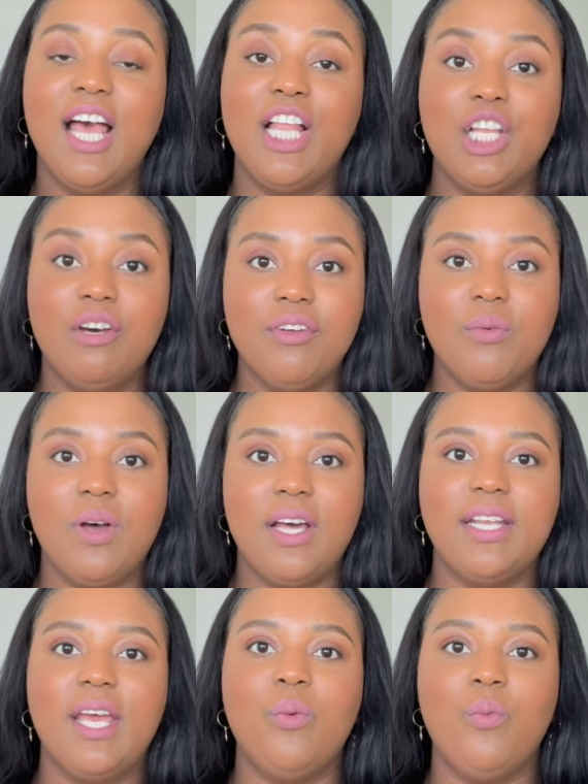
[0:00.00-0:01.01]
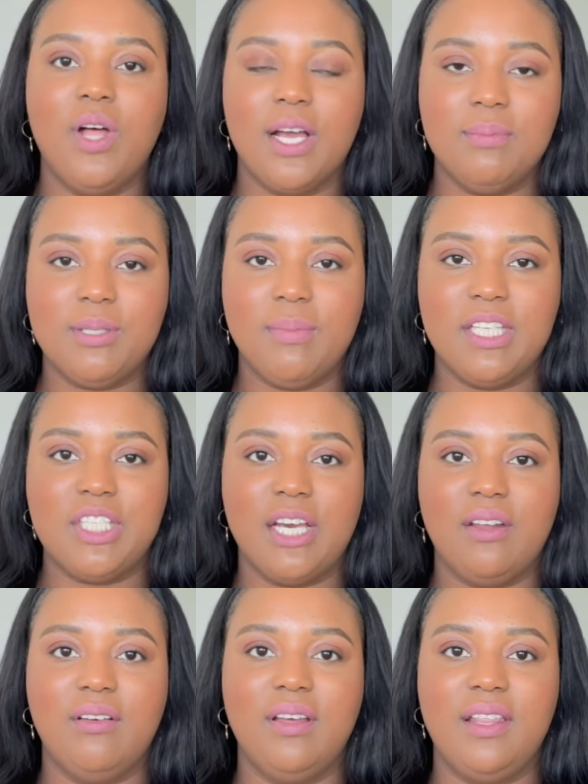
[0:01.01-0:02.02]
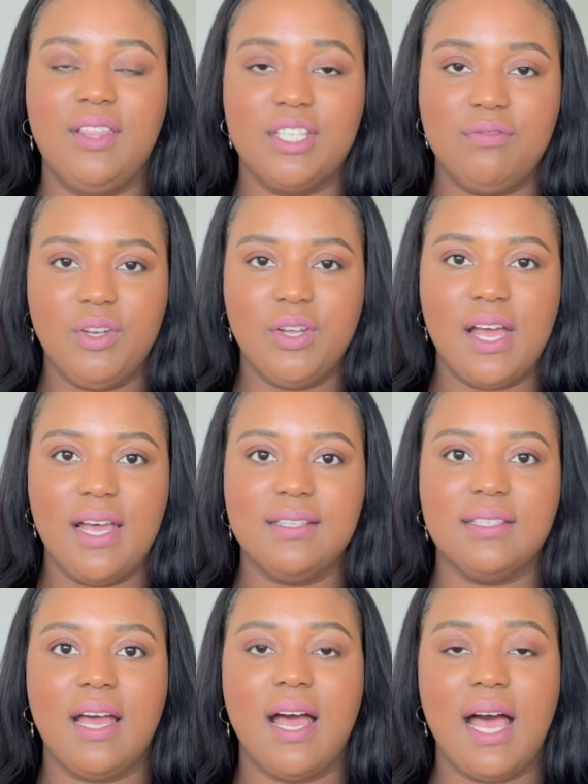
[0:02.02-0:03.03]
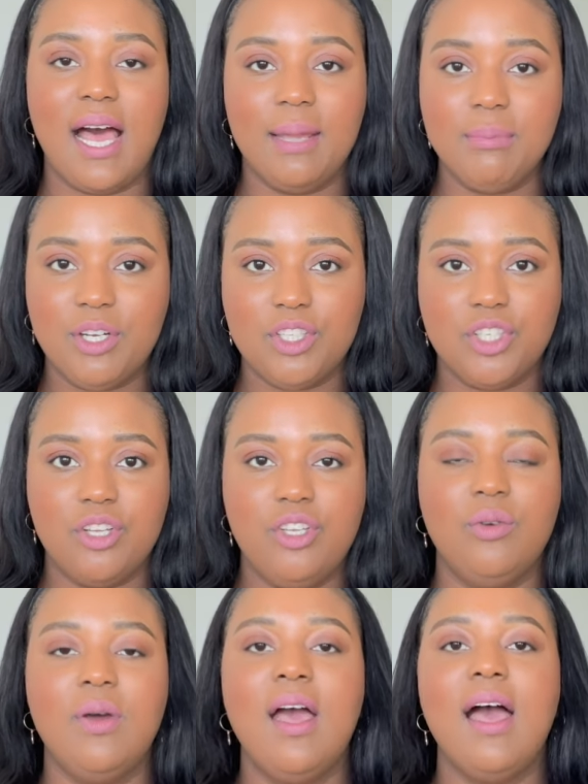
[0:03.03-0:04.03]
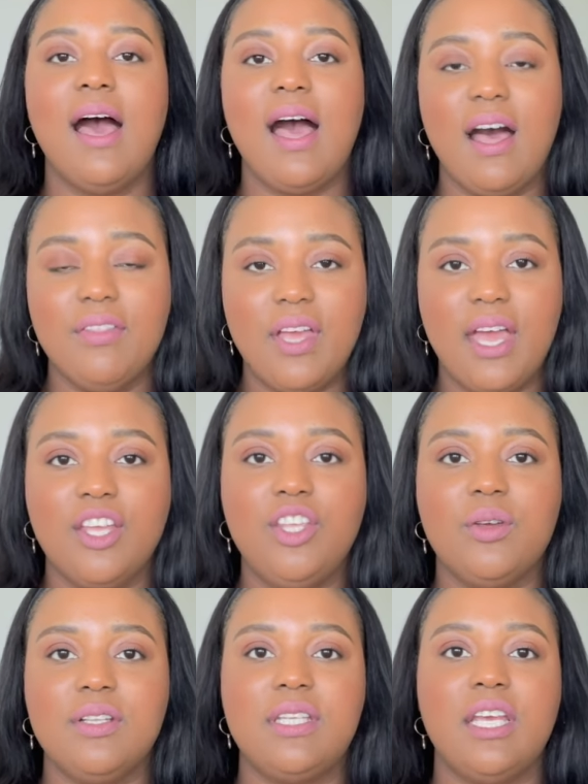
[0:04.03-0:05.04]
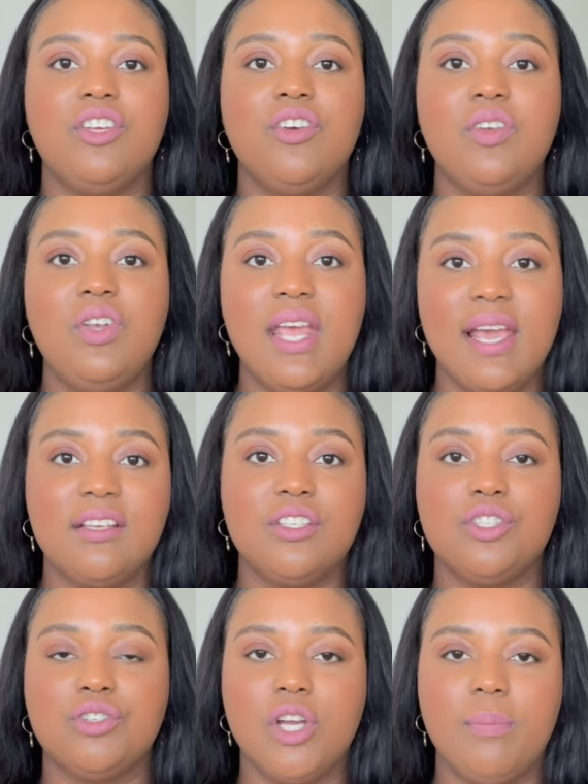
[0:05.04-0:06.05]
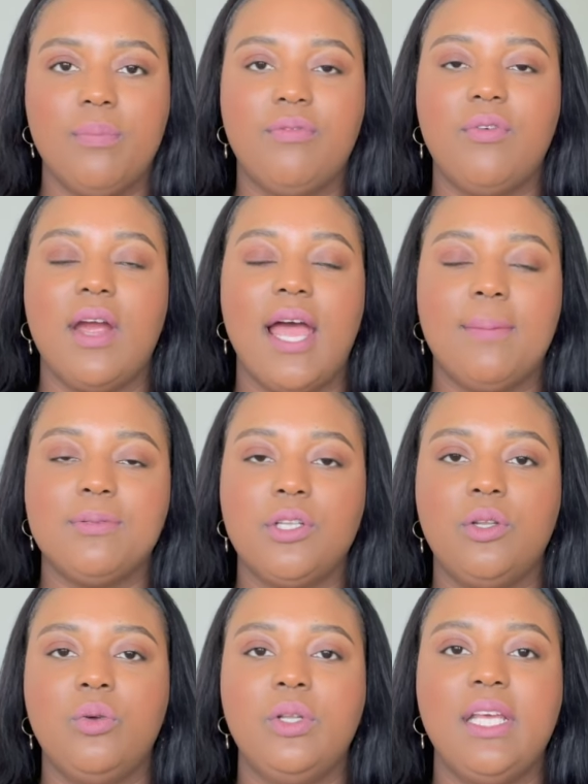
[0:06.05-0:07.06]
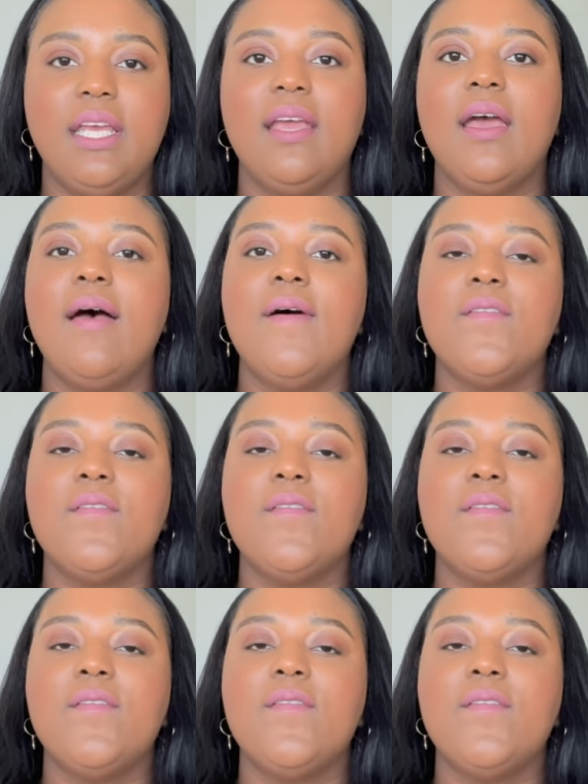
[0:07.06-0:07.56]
Hello everyone and welcome to my channel. In this video guys, I'm gonna show you how the heck you can take your next trip for absolutely